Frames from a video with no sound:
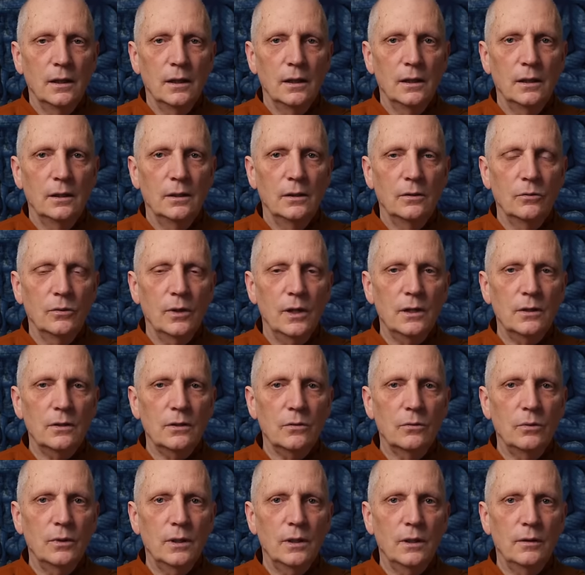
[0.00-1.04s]
In the West,
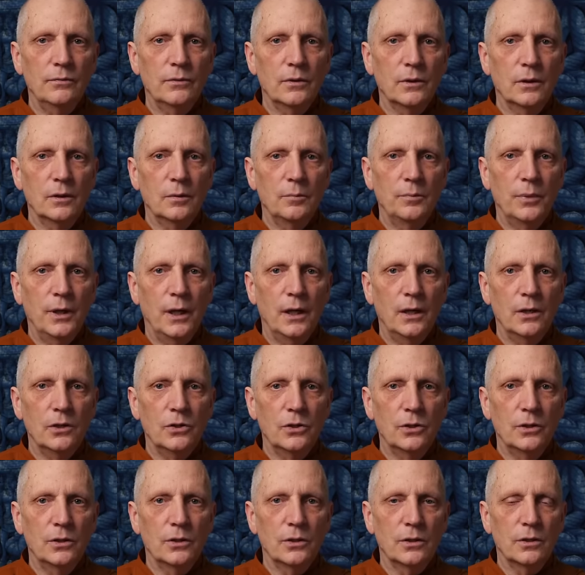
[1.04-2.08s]
quite often
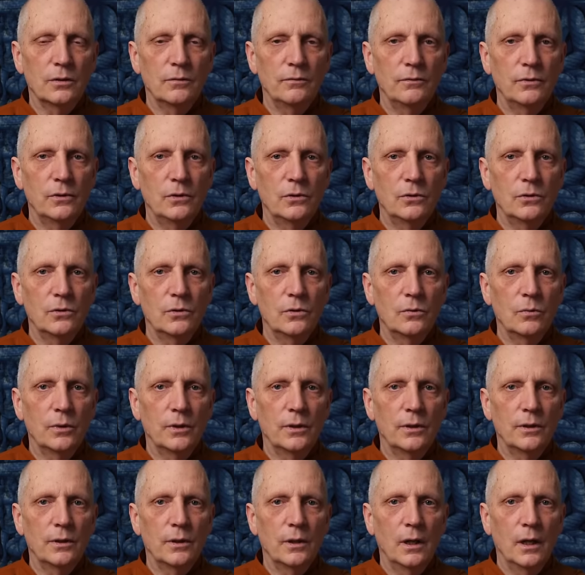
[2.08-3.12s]
compassion is confused
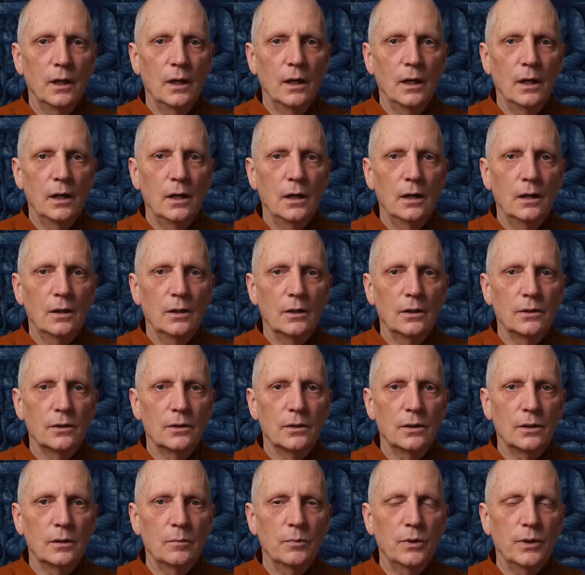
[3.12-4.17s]
with
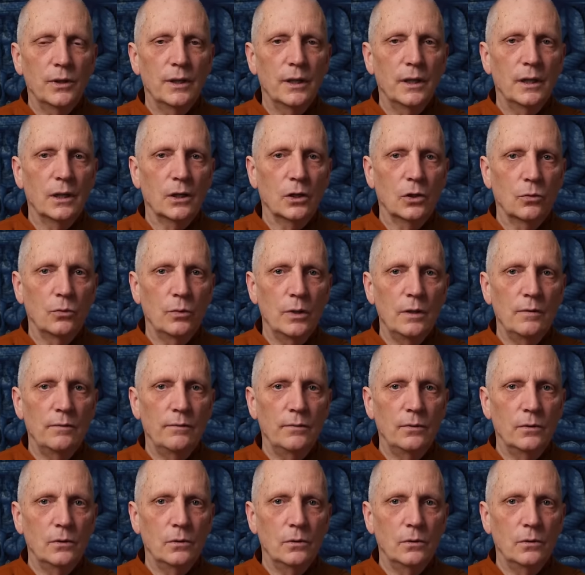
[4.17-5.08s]
sympathetic grief.